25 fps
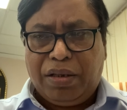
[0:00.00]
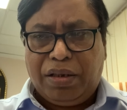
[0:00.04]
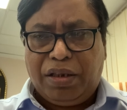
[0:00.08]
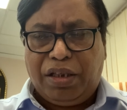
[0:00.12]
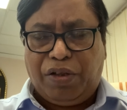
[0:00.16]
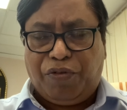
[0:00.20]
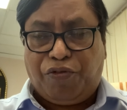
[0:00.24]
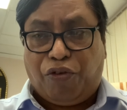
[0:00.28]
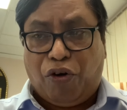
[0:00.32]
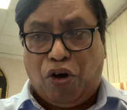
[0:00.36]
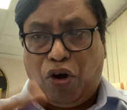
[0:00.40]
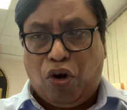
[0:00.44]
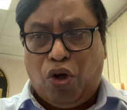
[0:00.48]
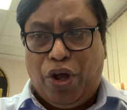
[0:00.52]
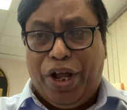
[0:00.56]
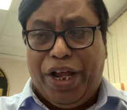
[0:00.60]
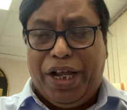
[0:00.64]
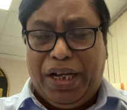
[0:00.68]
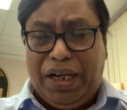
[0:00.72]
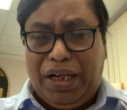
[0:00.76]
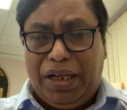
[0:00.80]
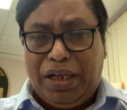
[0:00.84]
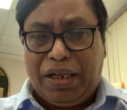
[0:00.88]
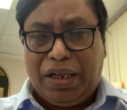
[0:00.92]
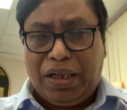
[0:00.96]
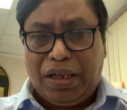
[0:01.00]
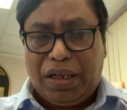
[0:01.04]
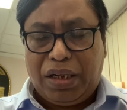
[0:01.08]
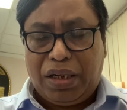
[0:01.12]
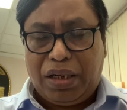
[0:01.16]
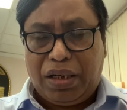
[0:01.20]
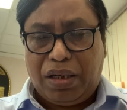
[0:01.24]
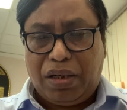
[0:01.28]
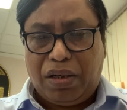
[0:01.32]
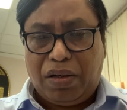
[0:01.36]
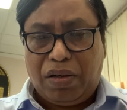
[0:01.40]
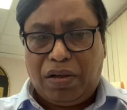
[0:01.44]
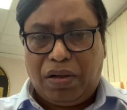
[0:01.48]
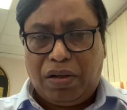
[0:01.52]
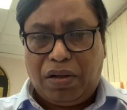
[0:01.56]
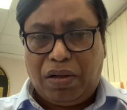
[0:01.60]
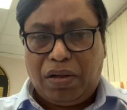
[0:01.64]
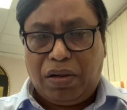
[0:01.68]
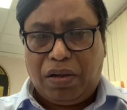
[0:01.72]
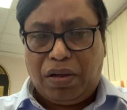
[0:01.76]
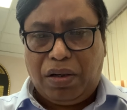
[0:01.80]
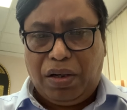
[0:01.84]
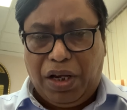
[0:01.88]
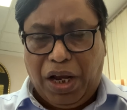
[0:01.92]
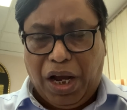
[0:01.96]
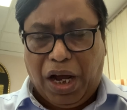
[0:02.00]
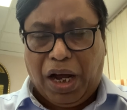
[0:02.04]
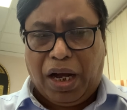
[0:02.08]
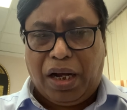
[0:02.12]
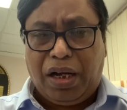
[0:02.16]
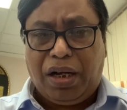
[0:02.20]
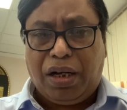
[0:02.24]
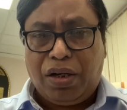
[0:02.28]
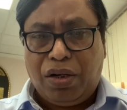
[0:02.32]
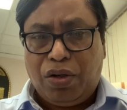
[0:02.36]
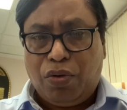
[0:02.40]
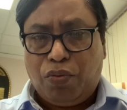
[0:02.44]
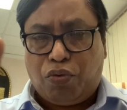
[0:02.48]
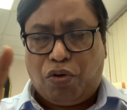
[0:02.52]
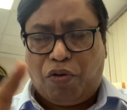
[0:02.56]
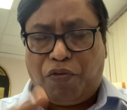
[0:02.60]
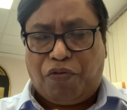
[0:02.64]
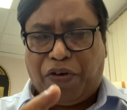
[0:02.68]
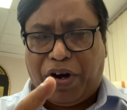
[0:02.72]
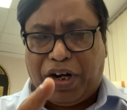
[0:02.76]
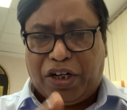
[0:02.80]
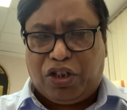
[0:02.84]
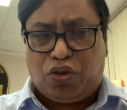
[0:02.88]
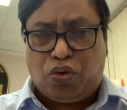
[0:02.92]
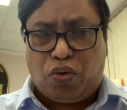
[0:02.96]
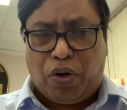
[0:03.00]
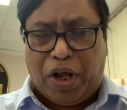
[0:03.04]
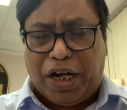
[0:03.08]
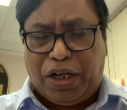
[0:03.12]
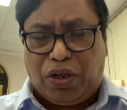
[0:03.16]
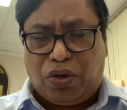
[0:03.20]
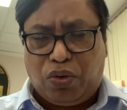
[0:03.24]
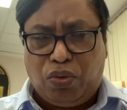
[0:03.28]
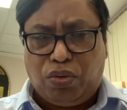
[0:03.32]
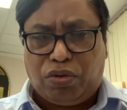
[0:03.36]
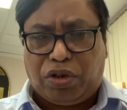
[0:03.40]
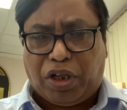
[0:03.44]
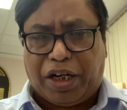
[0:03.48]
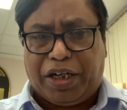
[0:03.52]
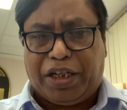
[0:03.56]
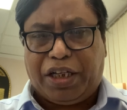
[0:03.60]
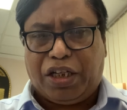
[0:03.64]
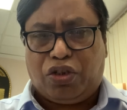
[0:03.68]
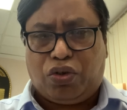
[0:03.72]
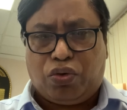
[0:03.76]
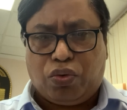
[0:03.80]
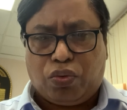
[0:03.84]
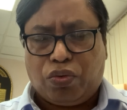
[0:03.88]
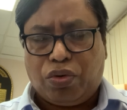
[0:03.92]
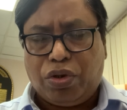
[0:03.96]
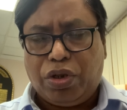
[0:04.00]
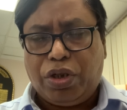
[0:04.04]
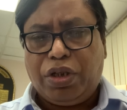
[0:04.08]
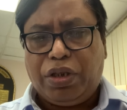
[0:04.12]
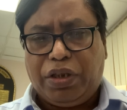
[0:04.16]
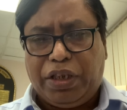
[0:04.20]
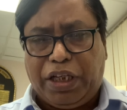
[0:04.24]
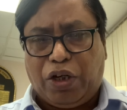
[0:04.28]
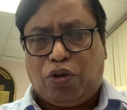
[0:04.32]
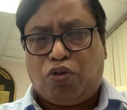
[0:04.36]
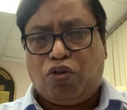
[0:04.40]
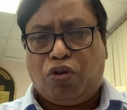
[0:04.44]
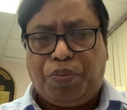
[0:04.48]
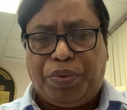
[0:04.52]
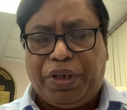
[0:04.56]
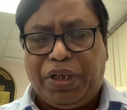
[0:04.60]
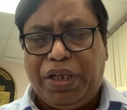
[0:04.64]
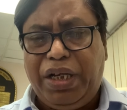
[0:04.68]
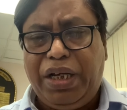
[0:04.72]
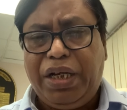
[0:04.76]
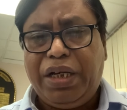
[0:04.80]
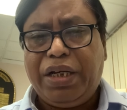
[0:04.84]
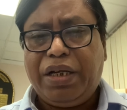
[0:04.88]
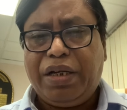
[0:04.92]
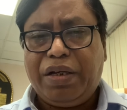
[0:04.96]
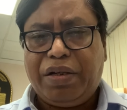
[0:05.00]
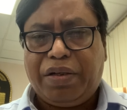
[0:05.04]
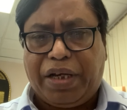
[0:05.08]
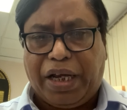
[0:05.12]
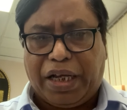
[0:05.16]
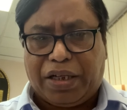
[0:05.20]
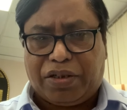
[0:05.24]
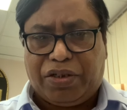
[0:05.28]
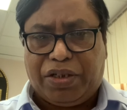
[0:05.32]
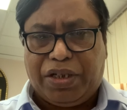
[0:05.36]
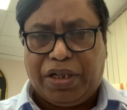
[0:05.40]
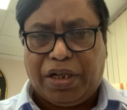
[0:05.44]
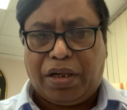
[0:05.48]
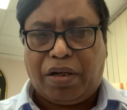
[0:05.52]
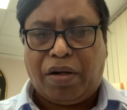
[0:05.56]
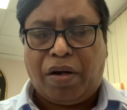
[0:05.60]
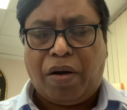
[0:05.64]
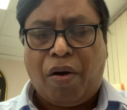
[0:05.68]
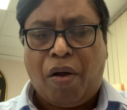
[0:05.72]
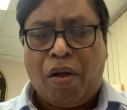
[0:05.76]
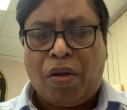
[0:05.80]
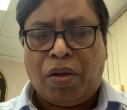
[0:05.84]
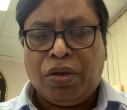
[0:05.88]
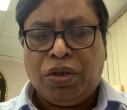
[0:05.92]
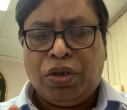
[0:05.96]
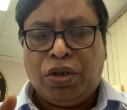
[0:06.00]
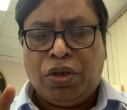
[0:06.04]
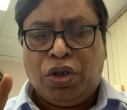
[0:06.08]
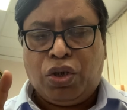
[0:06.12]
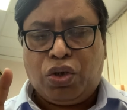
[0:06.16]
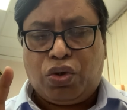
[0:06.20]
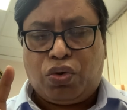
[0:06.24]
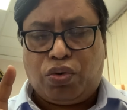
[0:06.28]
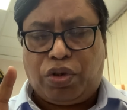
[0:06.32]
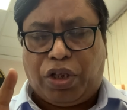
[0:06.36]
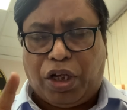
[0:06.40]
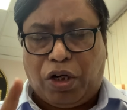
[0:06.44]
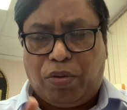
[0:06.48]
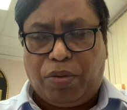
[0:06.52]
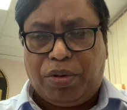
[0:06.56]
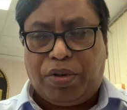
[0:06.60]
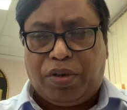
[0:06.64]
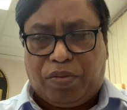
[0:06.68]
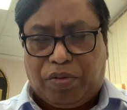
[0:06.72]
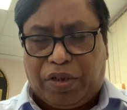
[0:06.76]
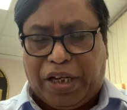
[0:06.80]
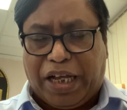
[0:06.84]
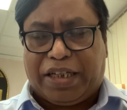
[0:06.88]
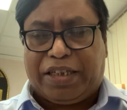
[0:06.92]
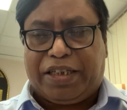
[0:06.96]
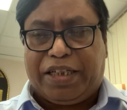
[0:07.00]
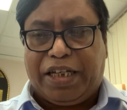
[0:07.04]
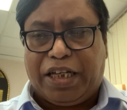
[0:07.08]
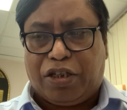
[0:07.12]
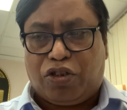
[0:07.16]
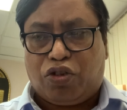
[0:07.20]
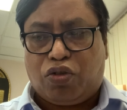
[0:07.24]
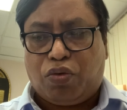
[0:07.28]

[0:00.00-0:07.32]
The following year from 1st July to 30th June. That will be the tax year. So that was tax year.